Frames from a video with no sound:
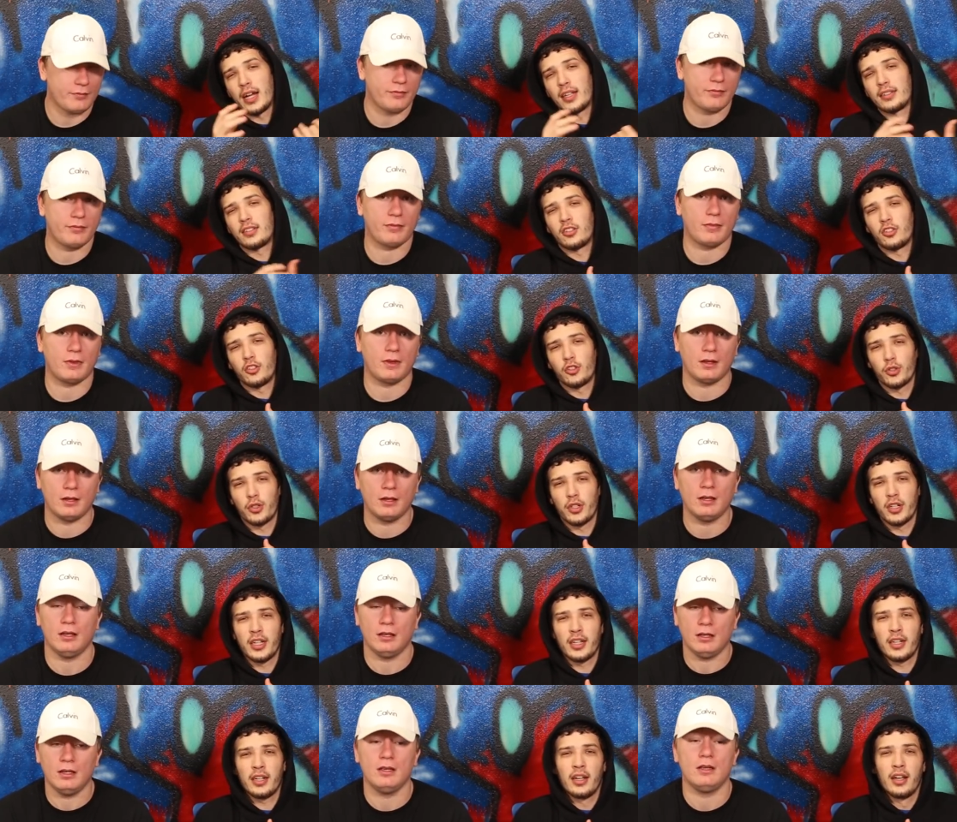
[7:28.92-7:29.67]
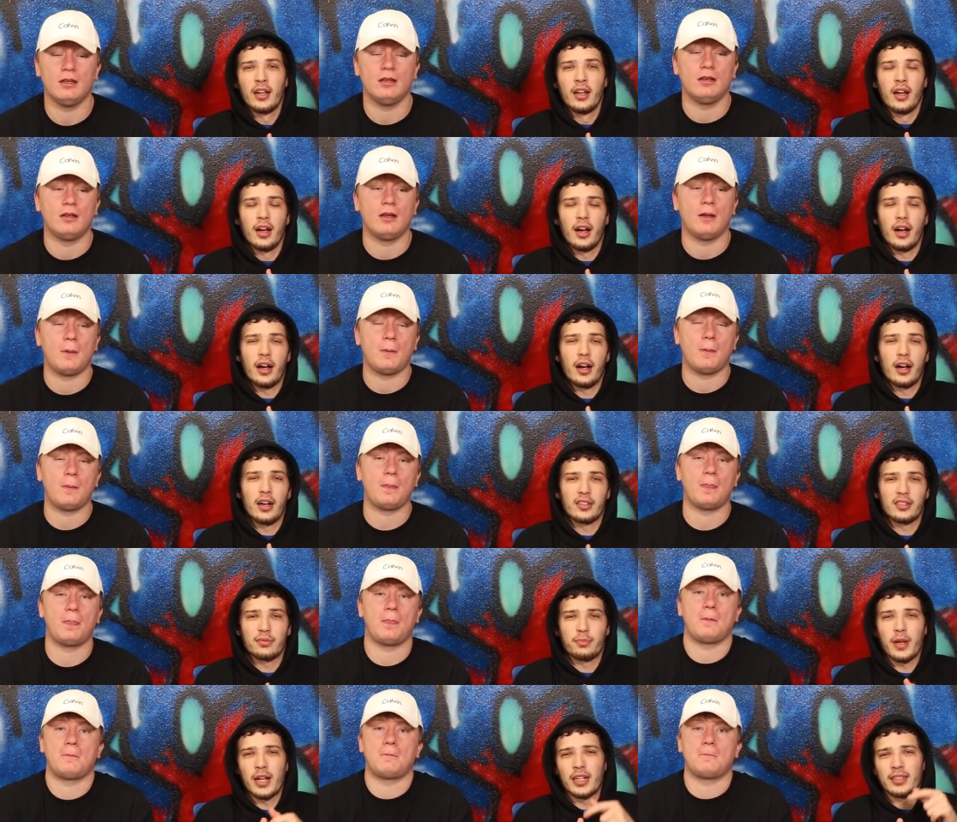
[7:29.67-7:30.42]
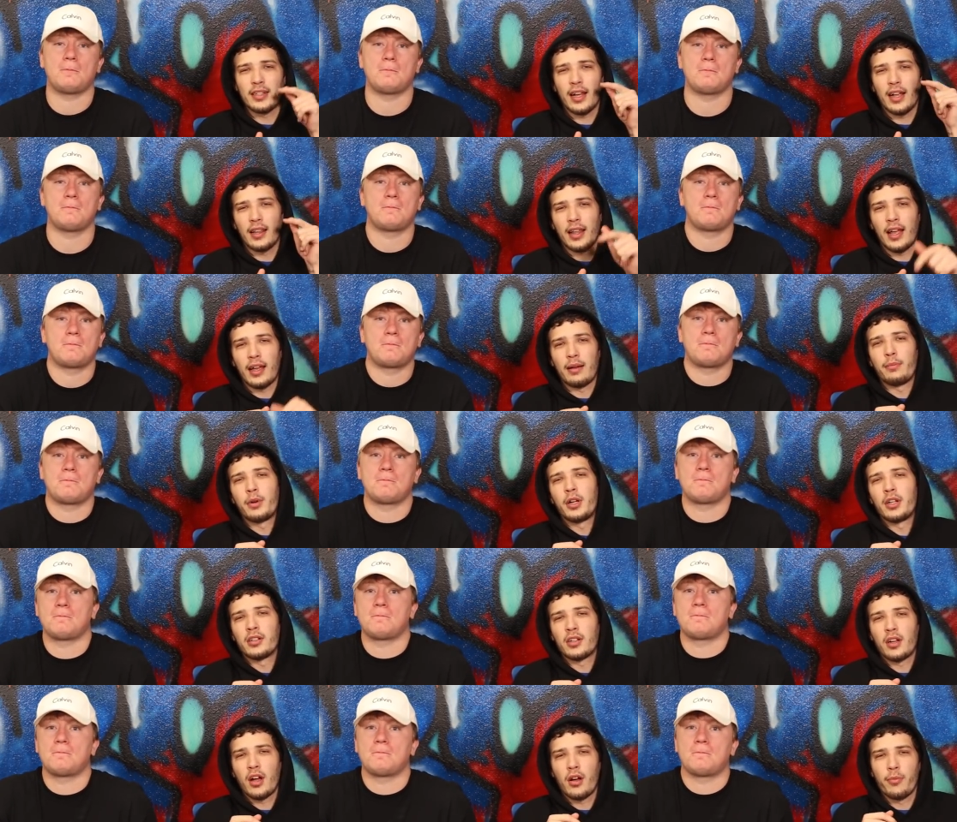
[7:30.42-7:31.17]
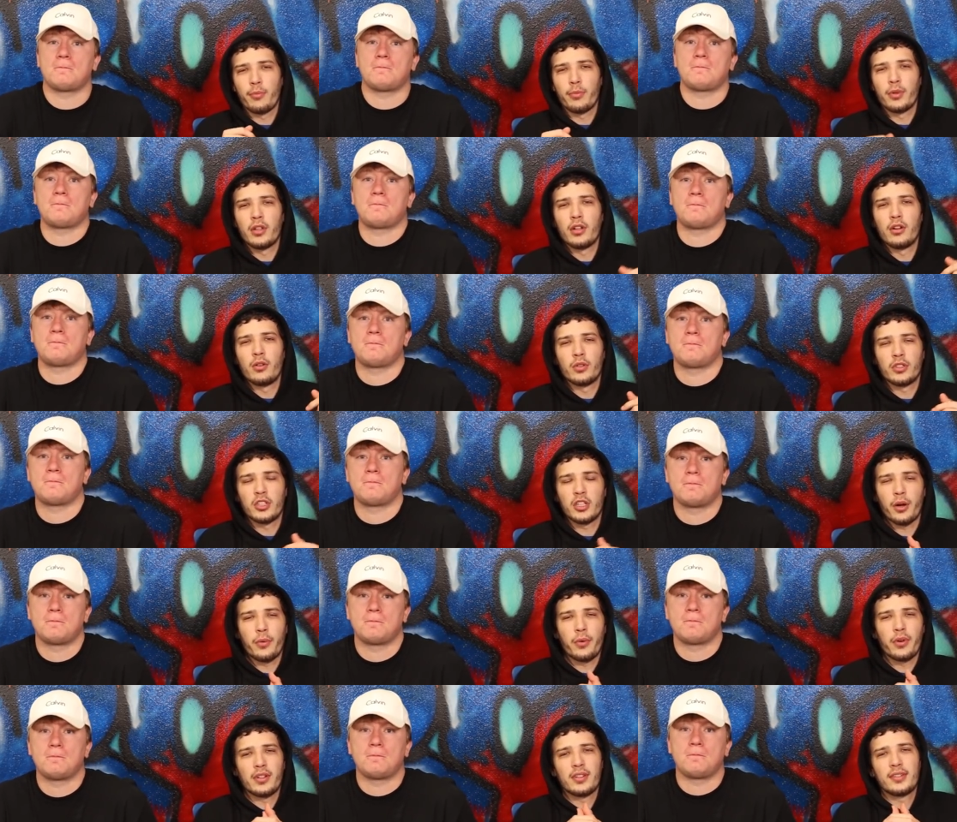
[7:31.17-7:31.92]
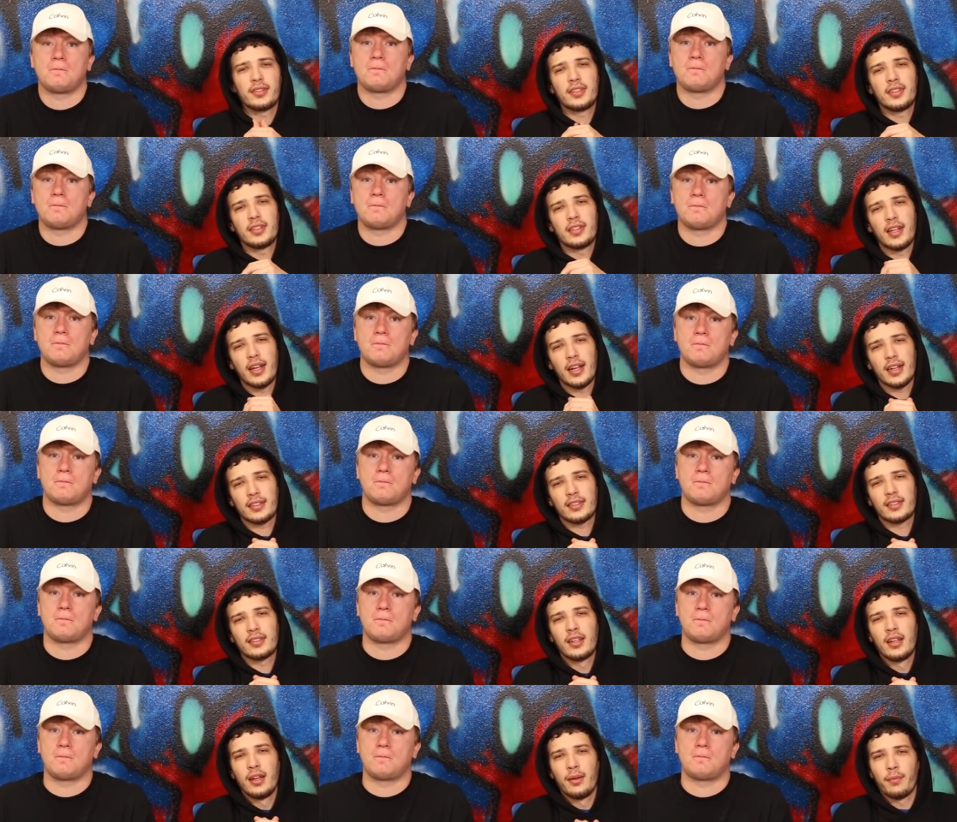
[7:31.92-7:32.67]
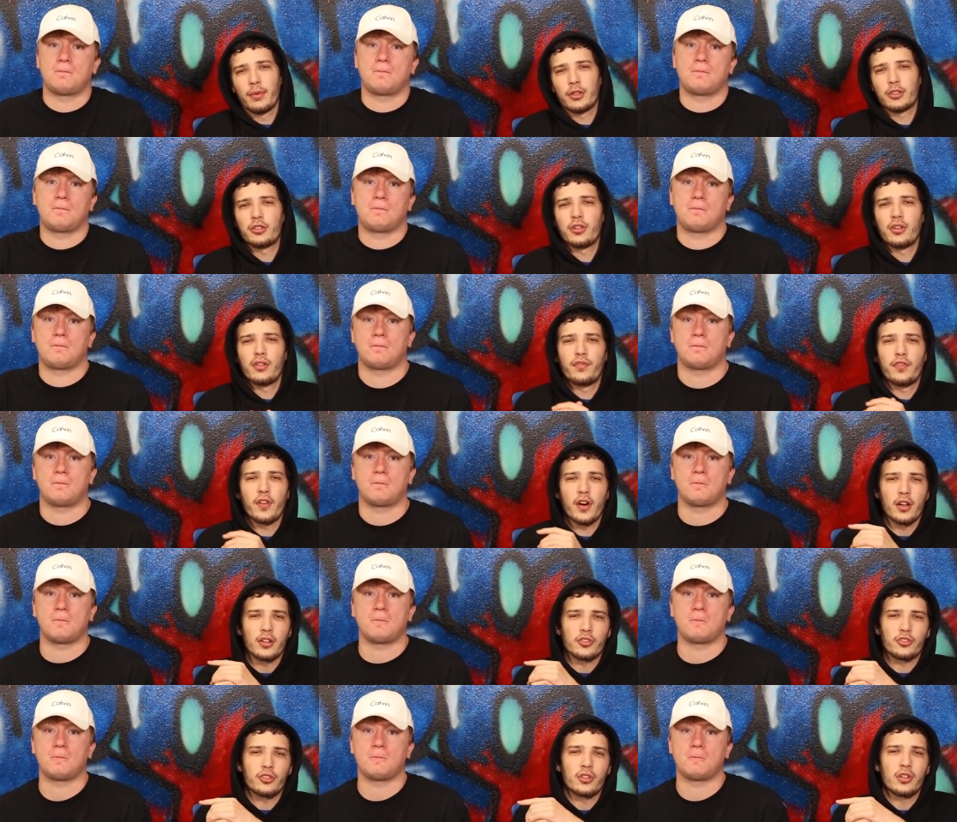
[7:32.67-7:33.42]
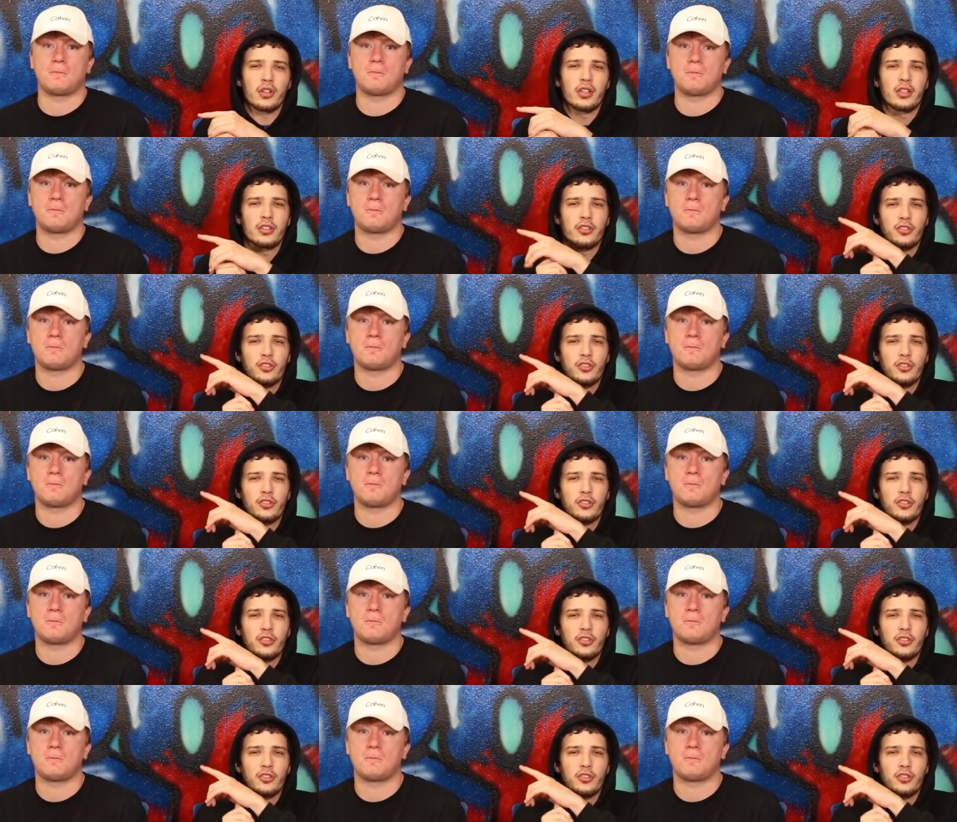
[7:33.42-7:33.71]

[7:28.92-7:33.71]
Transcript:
Speaker 1: you guys enjoyed it. Uh, smash that like button. Comment below what y'all want to see next. Make sure to follow us on